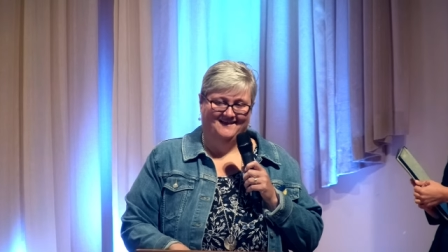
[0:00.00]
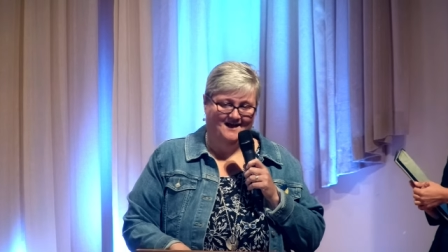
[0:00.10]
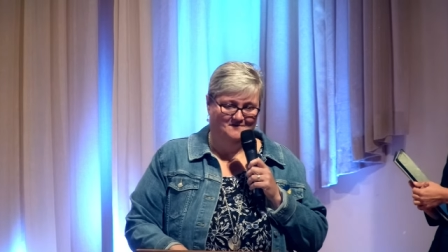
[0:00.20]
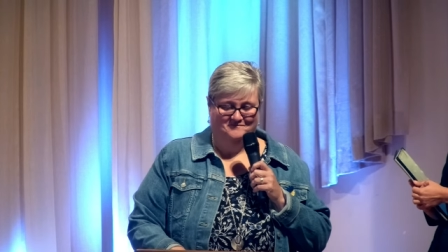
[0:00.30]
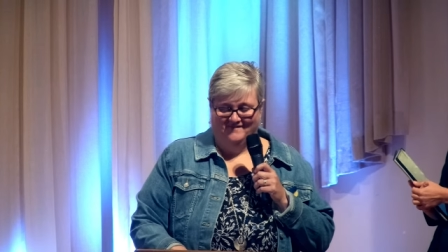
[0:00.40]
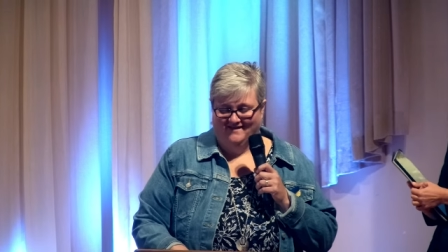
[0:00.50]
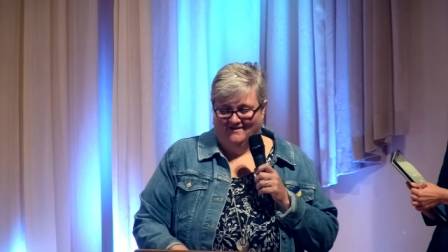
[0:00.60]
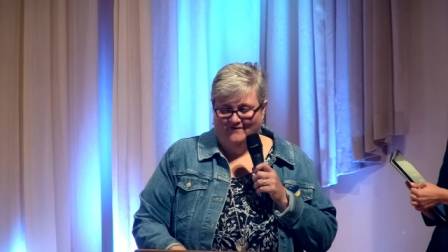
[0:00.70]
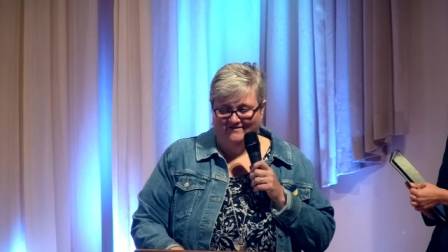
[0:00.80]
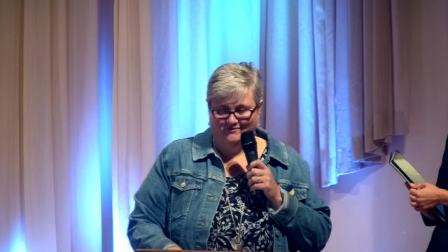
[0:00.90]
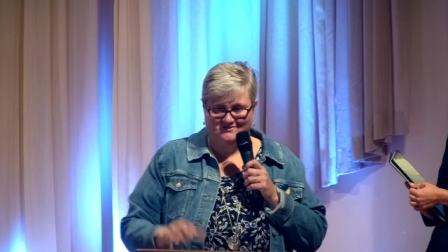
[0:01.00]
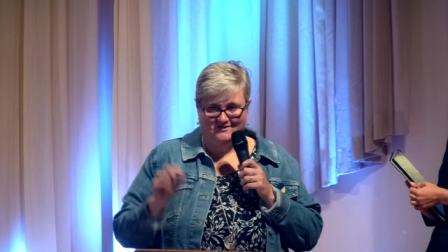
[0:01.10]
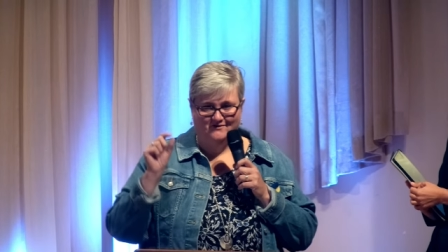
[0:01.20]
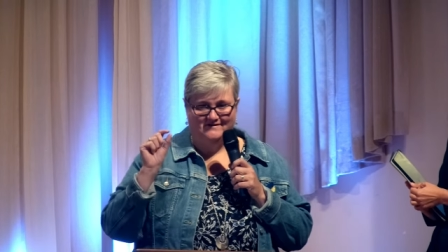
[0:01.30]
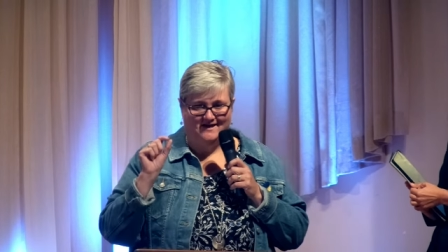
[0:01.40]
Yeah, we were
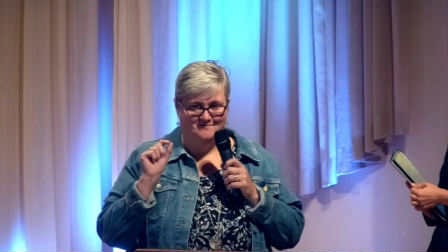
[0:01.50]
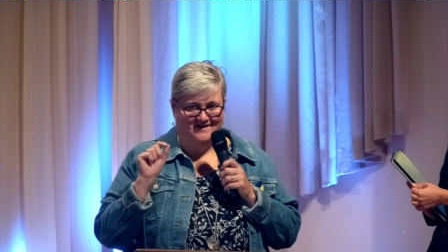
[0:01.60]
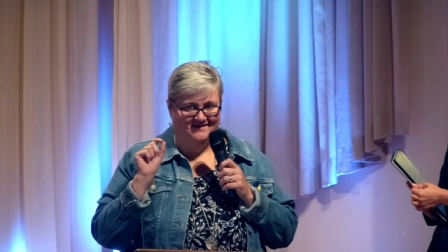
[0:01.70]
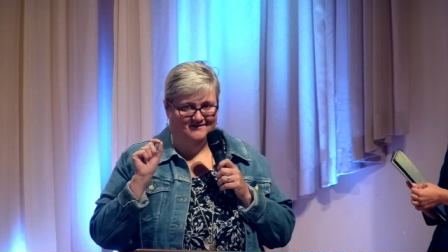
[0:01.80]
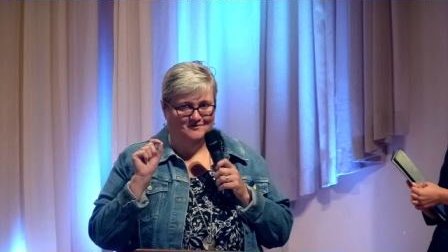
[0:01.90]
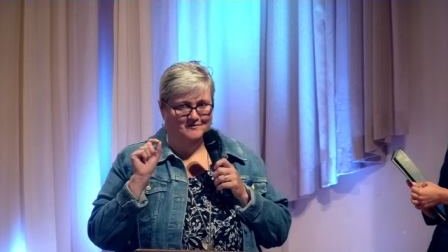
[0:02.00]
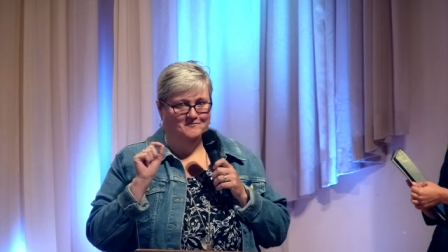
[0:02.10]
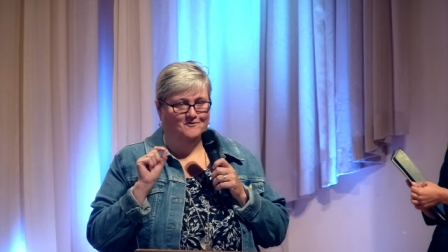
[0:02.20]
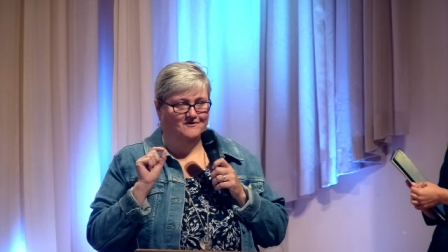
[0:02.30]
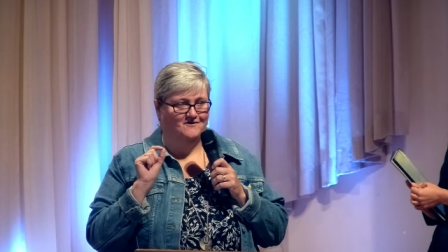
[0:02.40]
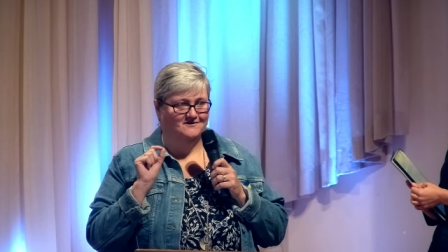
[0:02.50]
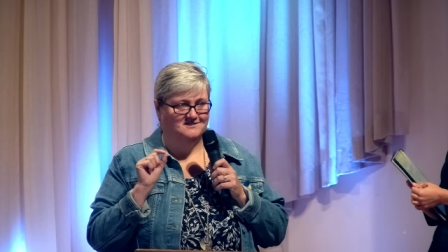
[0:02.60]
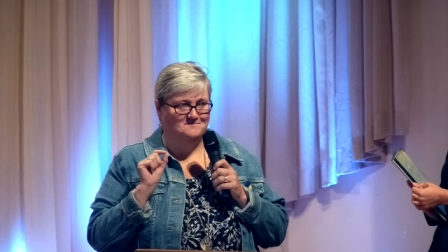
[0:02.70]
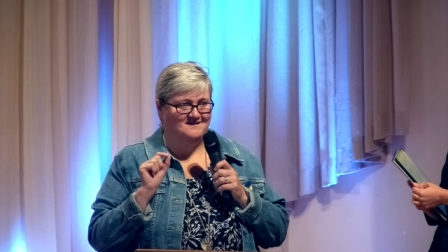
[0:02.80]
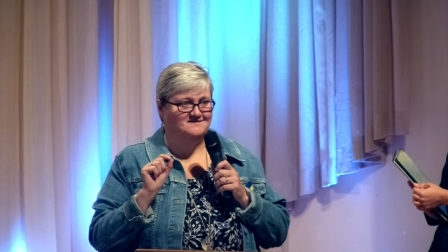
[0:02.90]
slowed down by a little report called
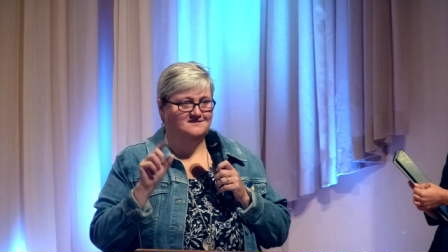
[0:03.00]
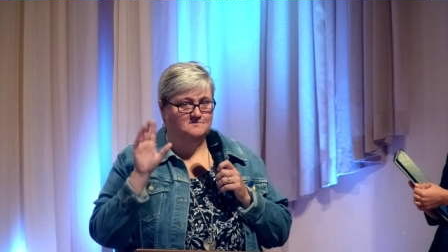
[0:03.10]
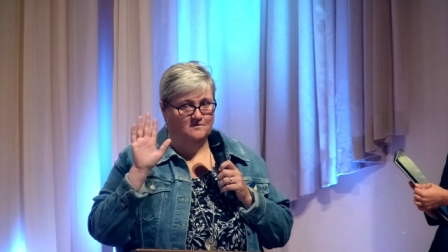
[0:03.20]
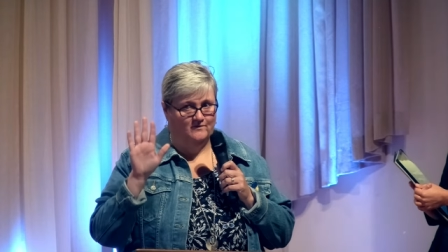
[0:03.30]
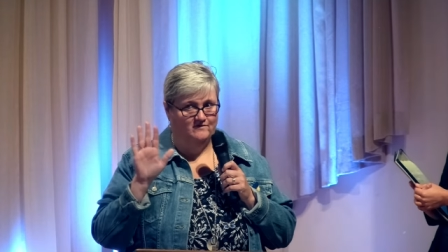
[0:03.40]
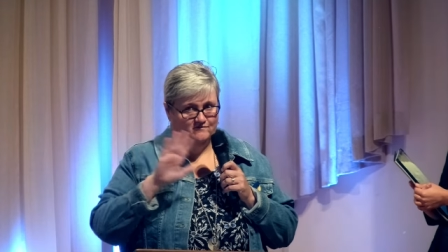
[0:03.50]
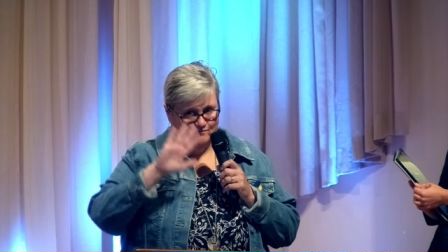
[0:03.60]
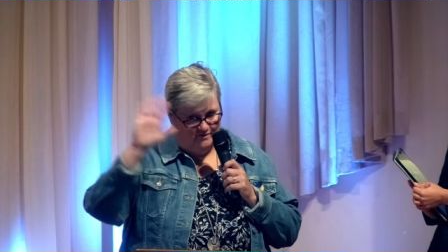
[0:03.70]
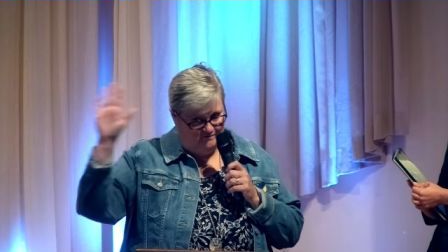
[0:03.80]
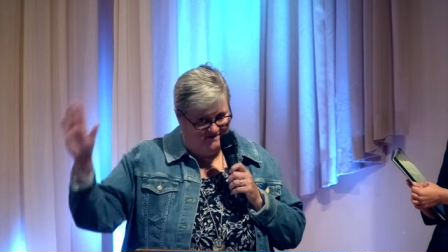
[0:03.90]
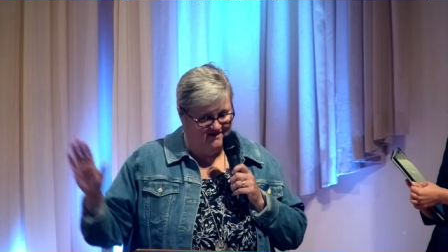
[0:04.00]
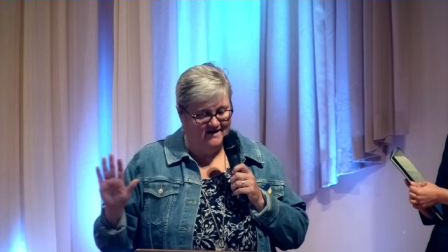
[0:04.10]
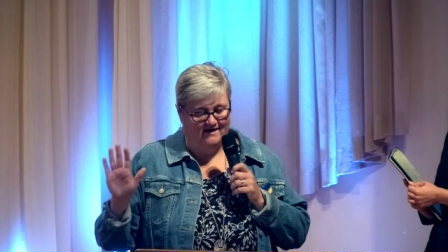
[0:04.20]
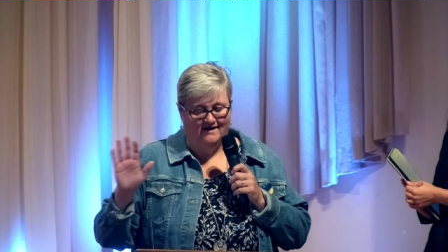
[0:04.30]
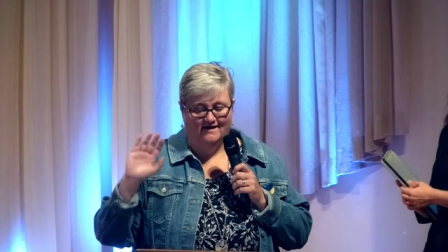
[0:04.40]
asbestos, but we're
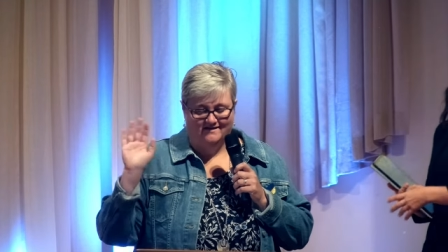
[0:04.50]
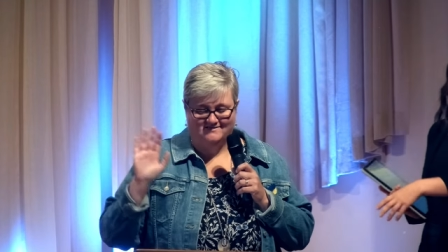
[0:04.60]
mitigating it.